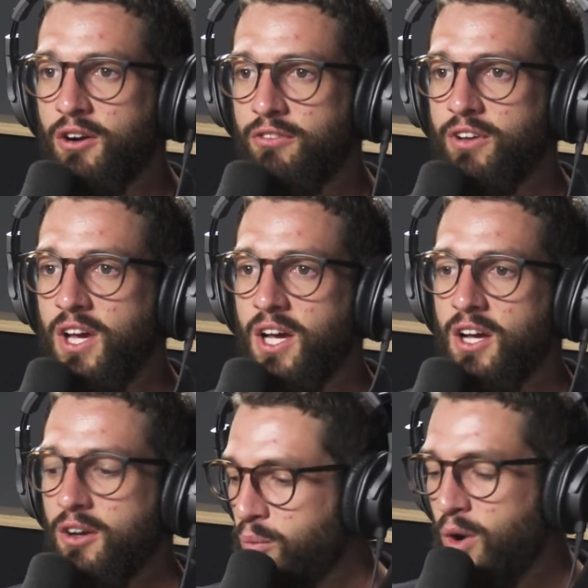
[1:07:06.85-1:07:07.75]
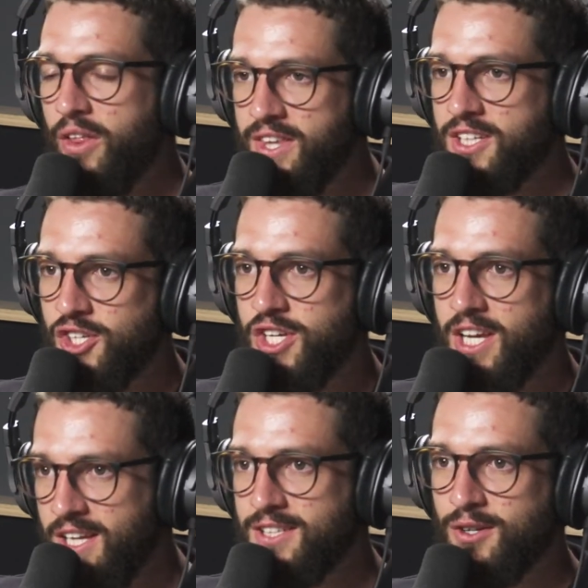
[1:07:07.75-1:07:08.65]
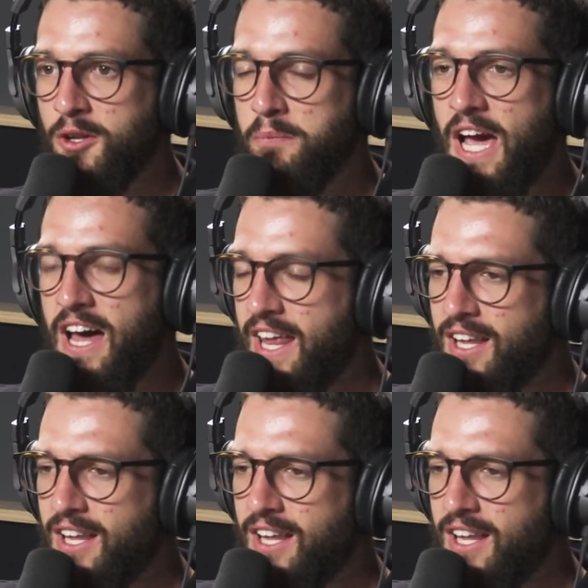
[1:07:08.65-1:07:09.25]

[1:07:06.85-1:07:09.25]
of what this shit is all about.